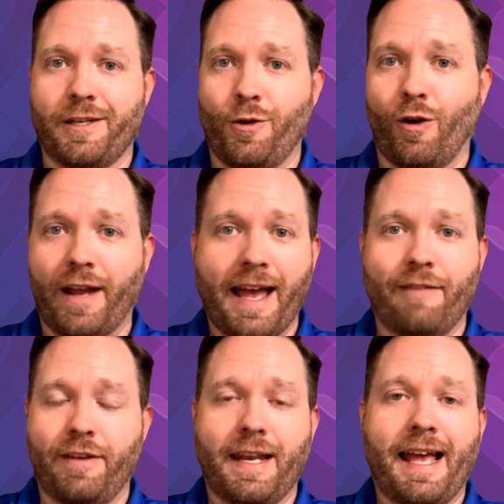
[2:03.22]
that you already
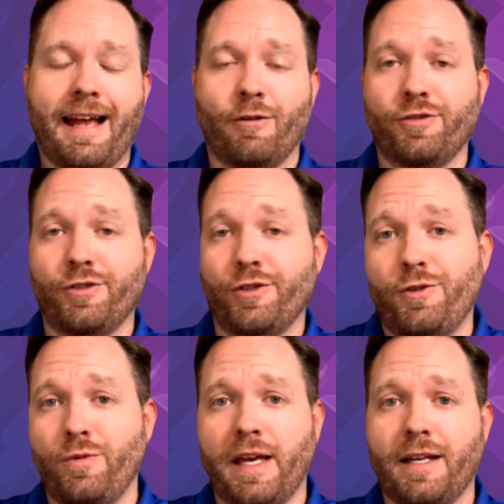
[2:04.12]
have in house, you can
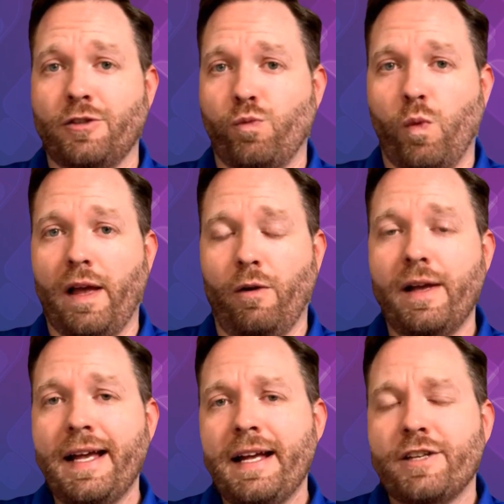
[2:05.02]
do that as well.
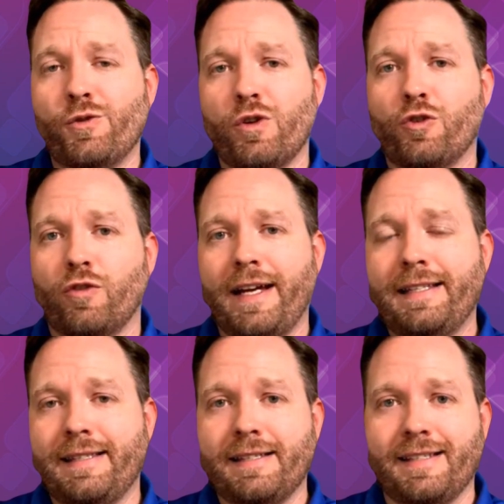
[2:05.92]
So it
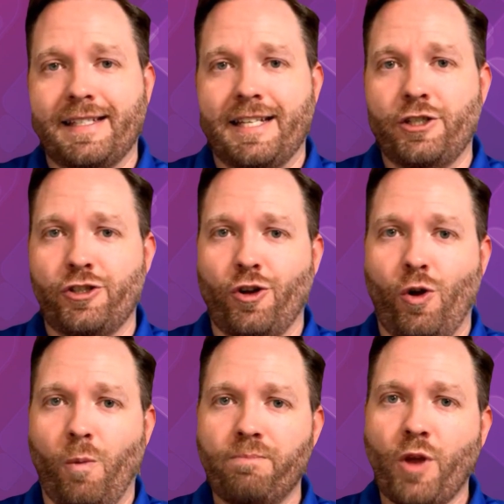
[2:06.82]
creates this
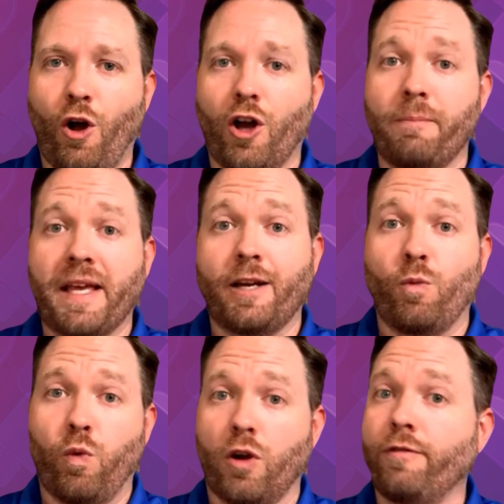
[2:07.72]
additional automated
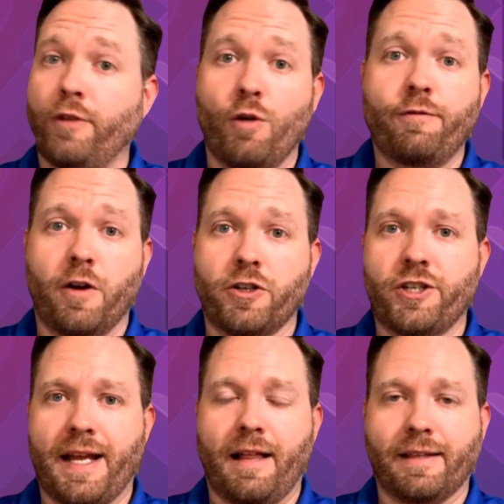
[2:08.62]
workflow
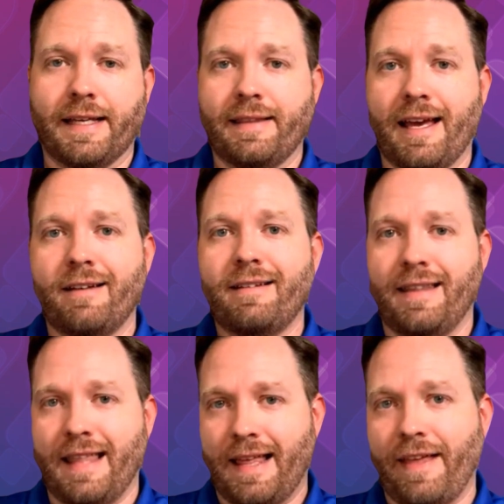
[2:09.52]
functionality that
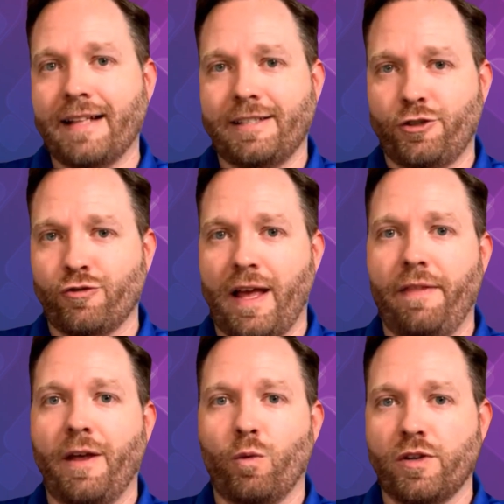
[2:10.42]
then that's a
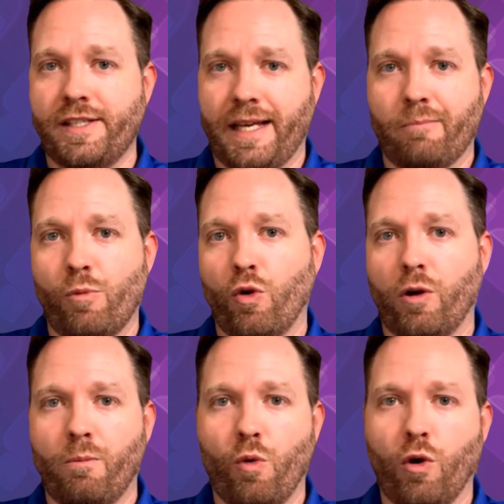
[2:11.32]
trend that we're seeing more
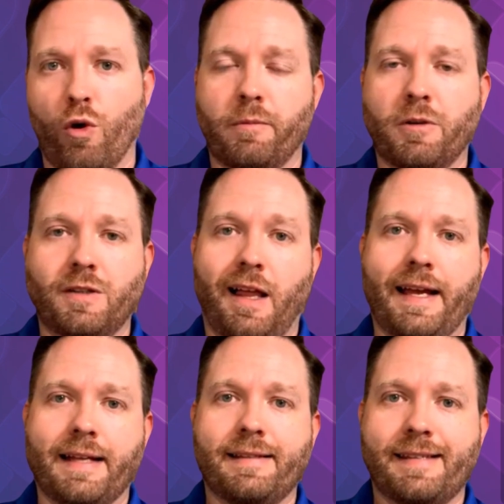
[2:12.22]
and more from
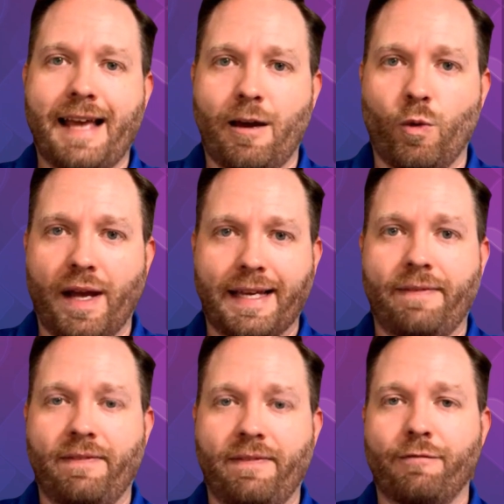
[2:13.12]
clients is how do I
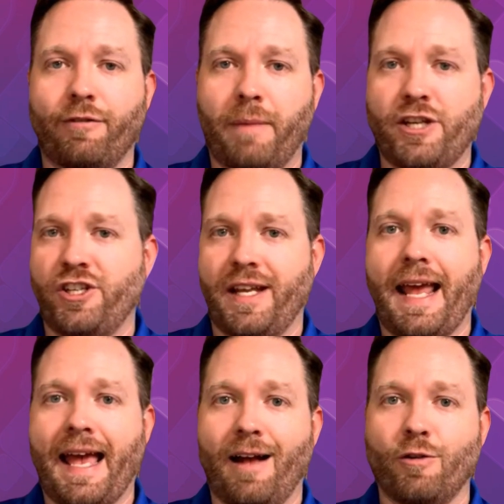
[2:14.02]
get that information in
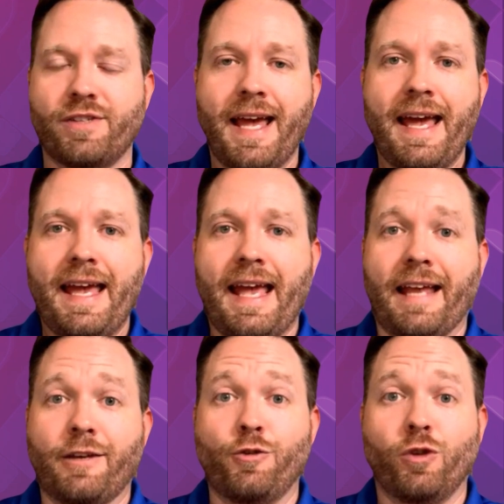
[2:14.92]
house
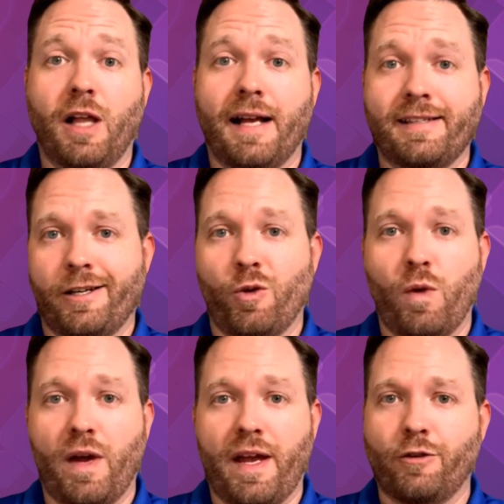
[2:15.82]
and utilize it in a
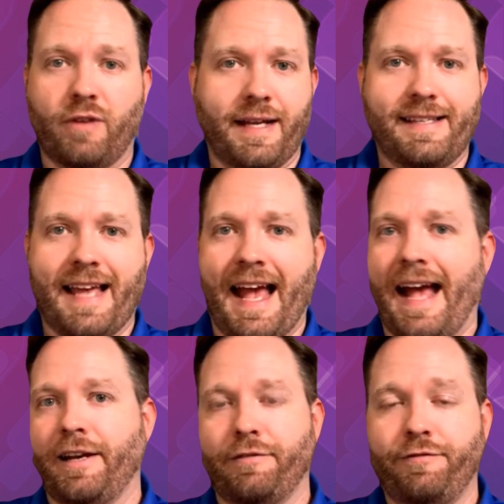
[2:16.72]
way way that creates
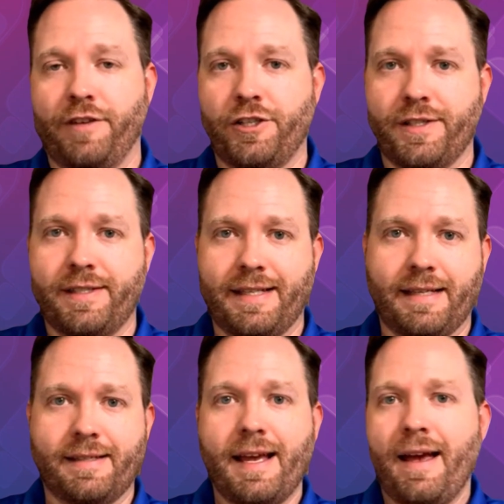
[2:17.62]
added
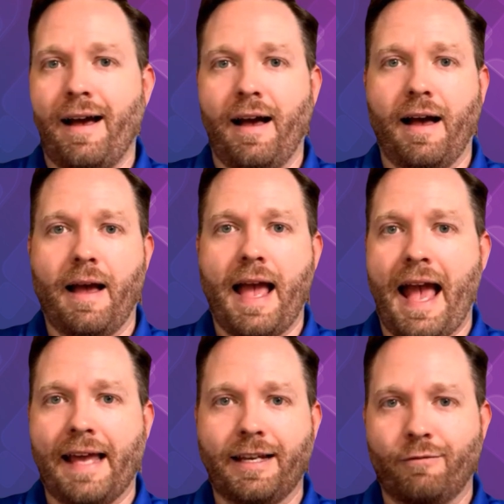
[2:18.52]
efficiencies, uh,
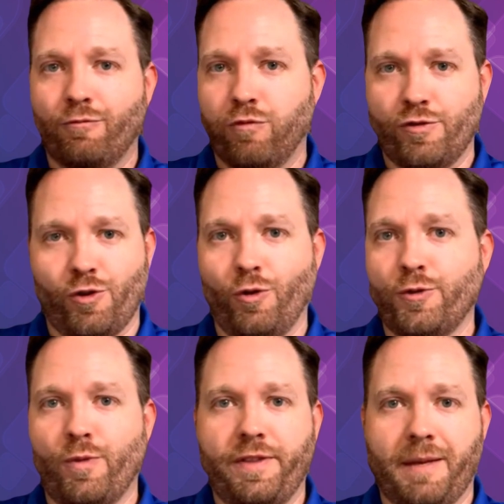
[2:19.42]
added
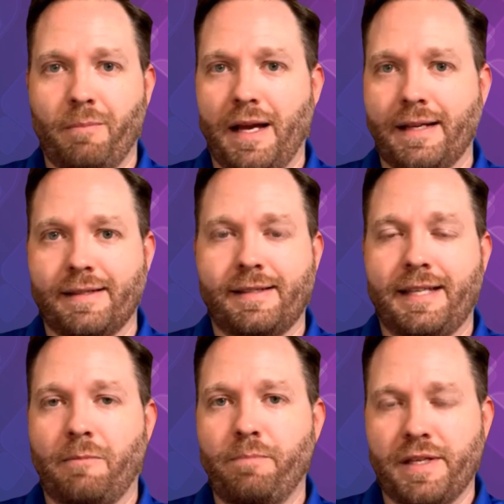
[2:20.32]
results within my
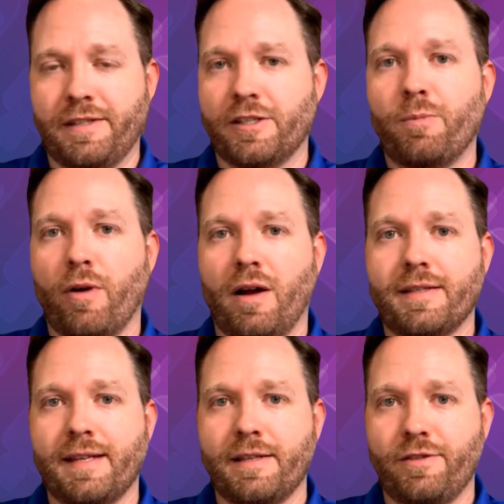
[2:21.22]
existing business
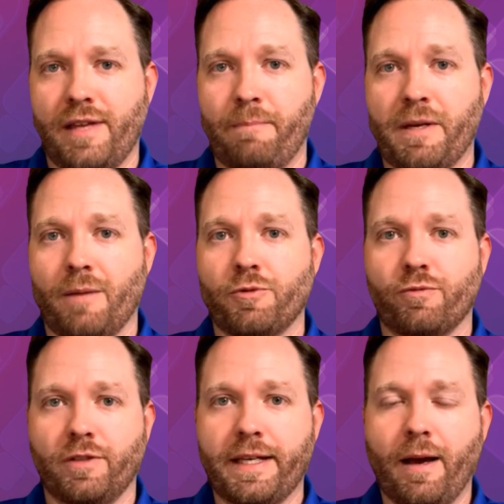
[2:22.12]
process. That becomes
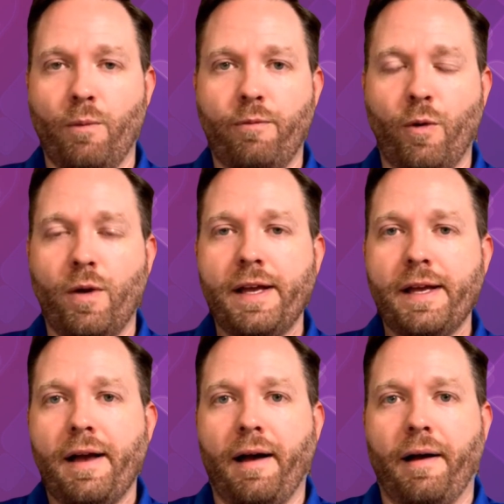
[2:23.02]
really helpful.
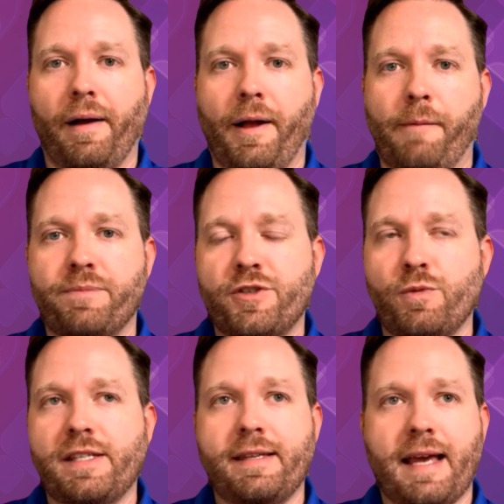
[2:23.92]
Um, so
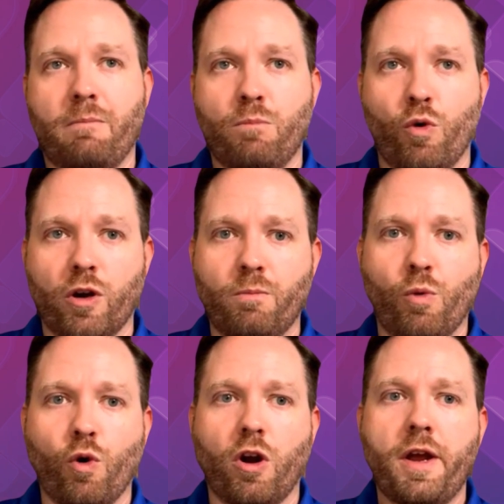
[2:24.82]
we see that more and
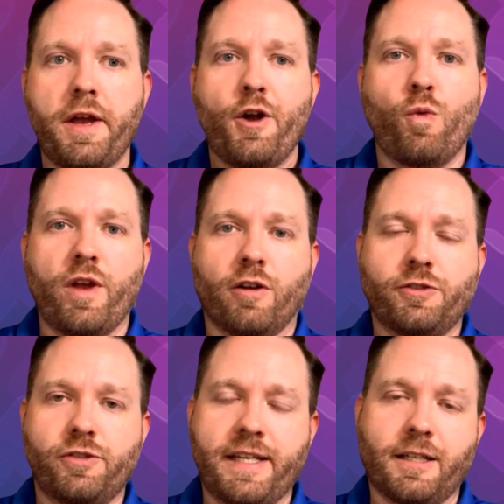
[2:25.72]
more. We
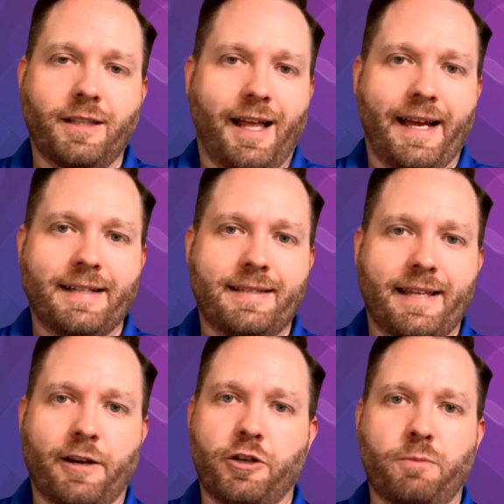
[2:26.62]
also see clients
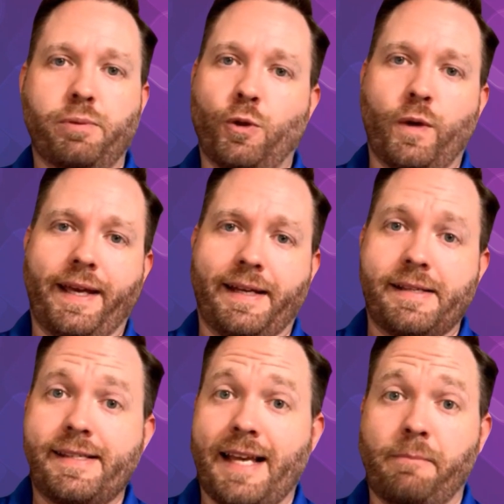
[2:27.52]
that are deploying
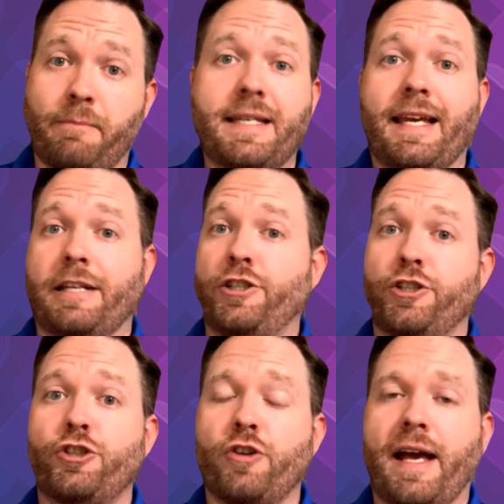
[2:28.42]

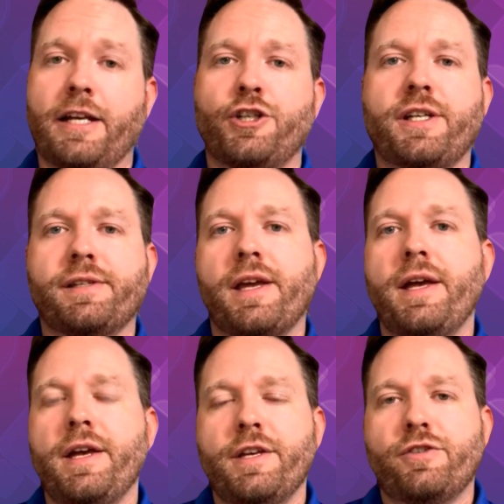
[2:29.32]
segmentation strategies.
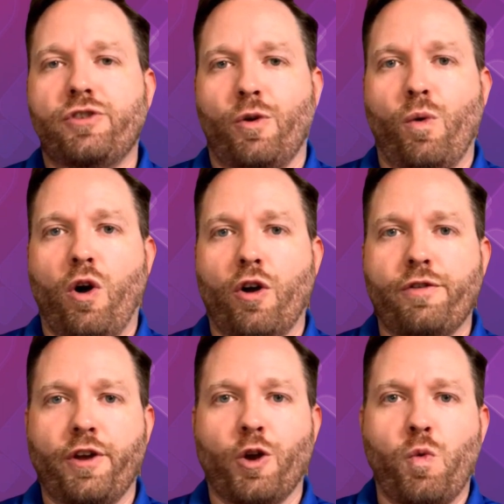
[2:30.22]
So, are
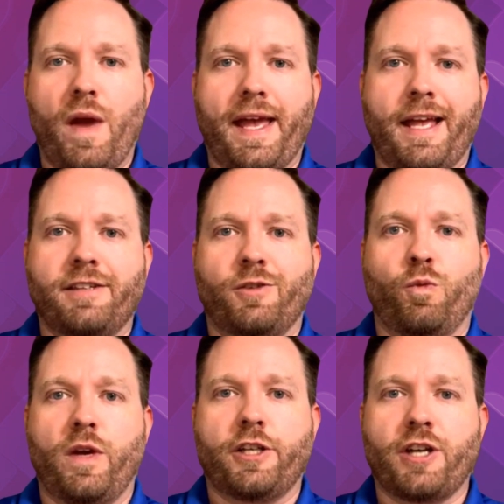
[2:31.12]
there ways in
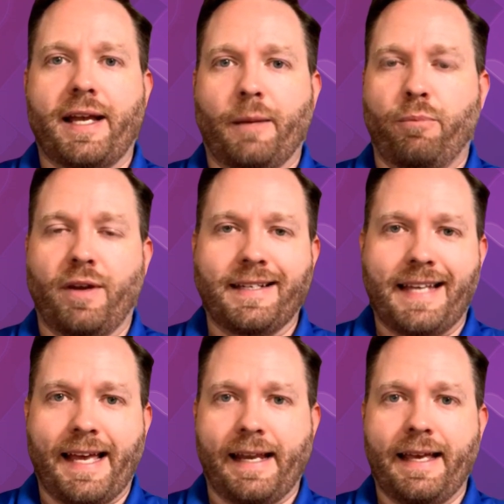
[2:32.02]
which I could bring
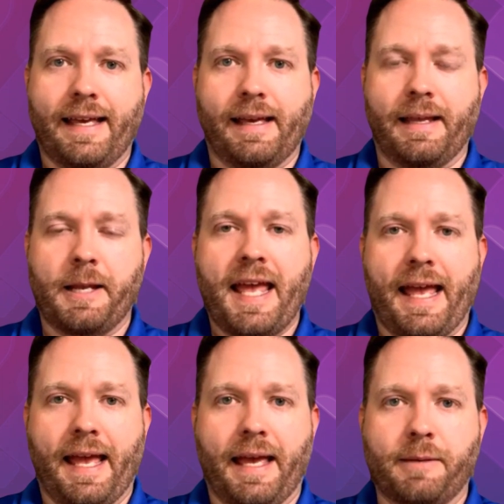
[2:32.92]
data in
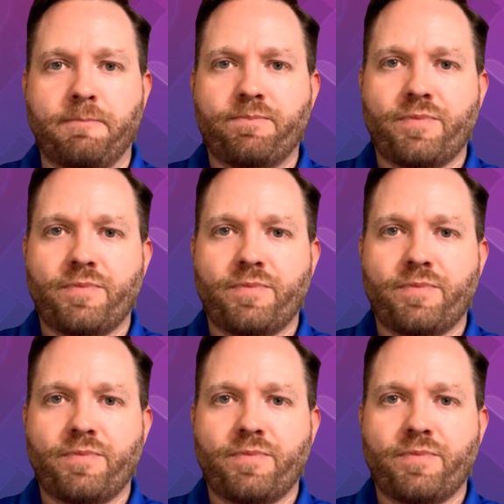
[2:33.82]
and